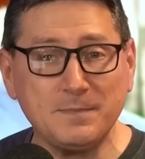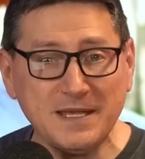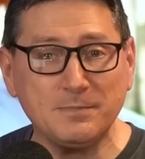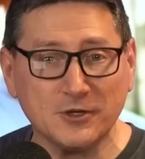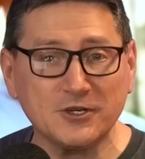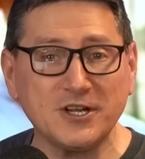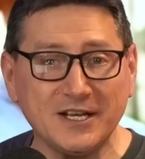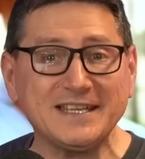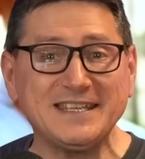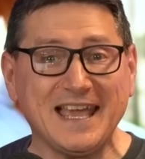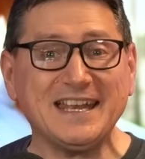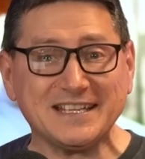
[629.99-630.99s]
people are going to
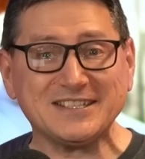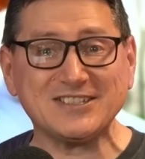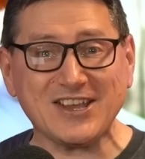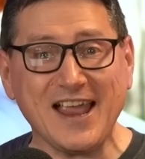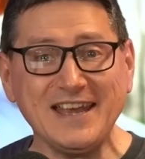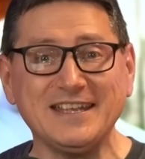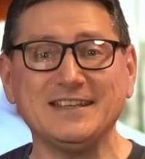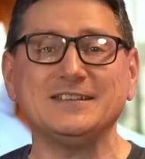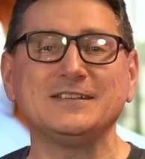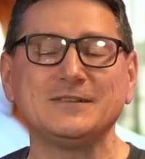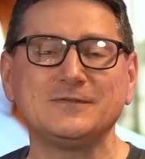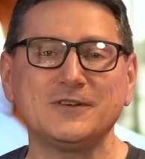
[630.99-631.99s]
get excited
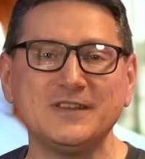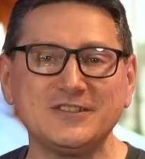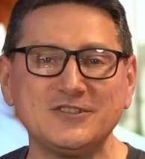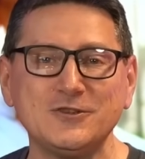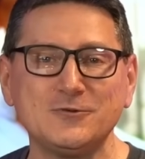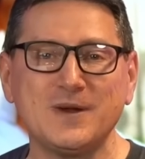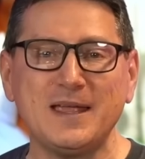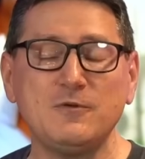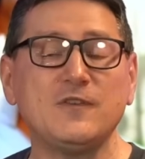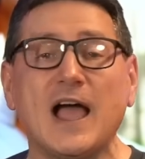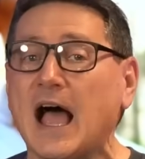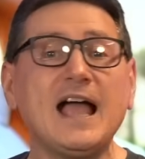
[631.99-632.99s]
for this new Rey
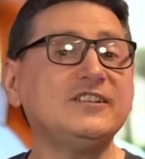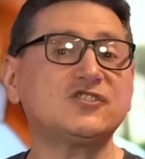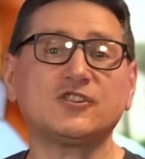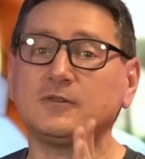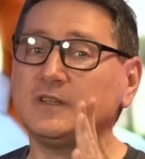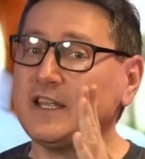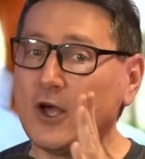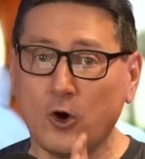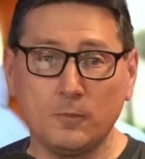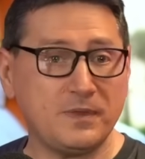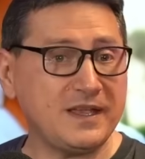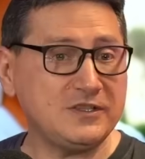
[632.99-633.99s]
movie? I certainly
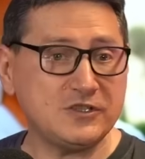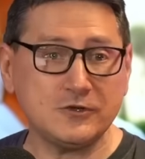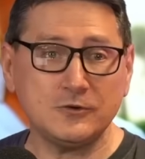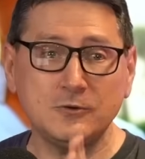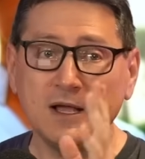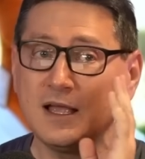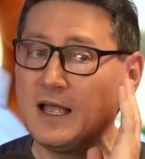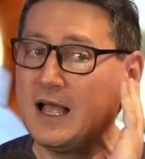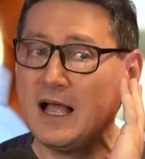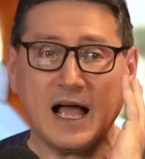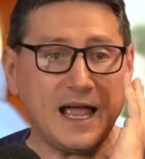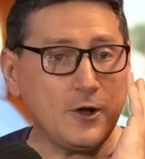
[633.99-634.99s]
hope they do.
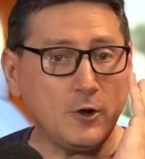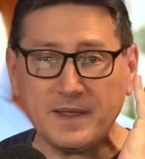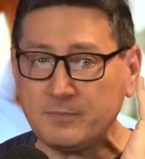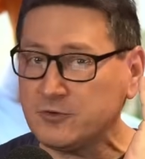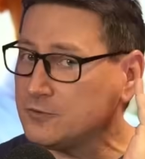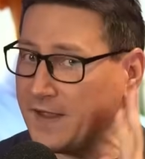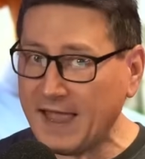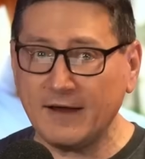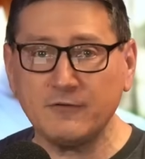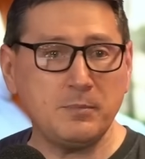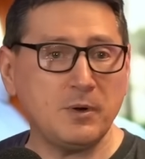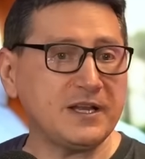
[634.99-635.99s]
I hope they prove
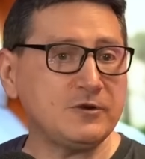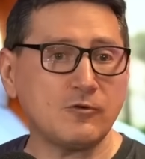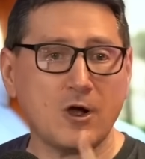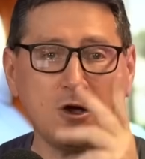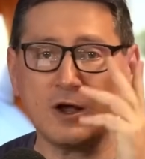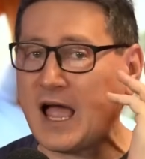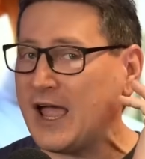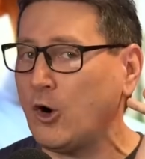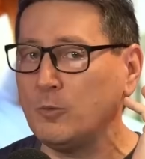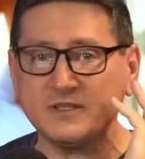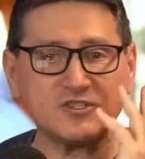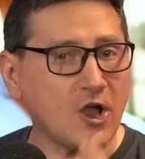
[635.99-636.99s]
everybody wrong. I hope
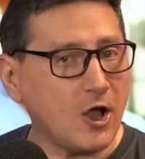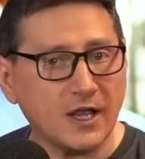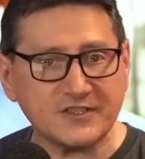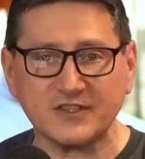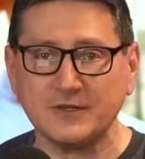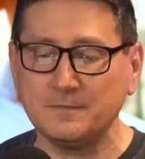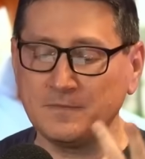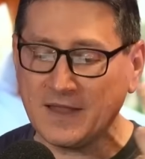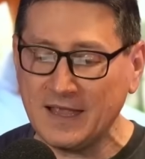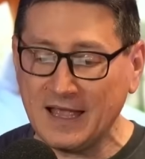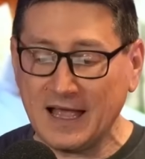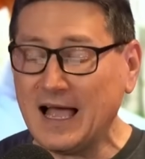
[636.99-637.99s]
it's awesome.
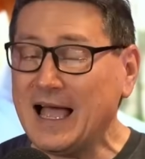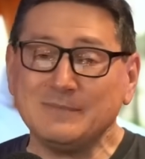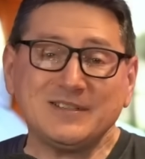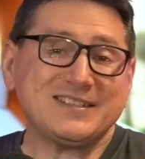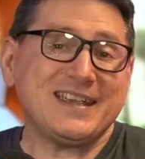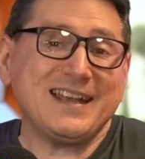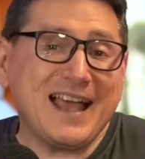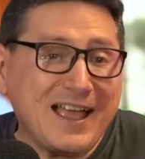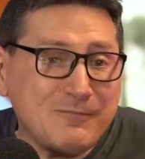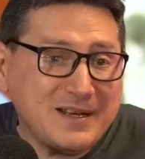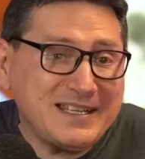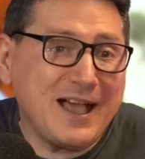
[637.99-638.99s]
I'm just saying I have
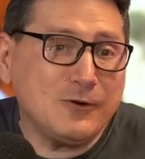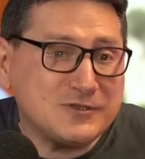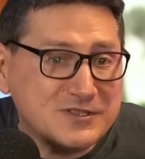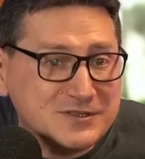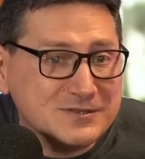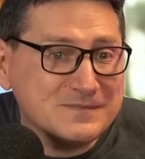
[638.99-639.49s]
my doubts.